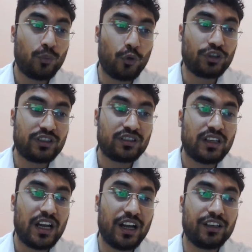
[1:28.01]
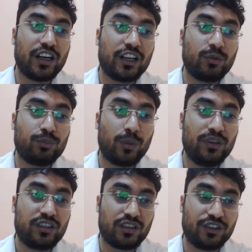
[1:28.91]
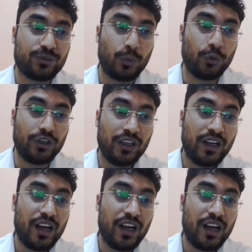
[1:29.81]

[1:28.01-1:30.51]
ports, and urban public transport,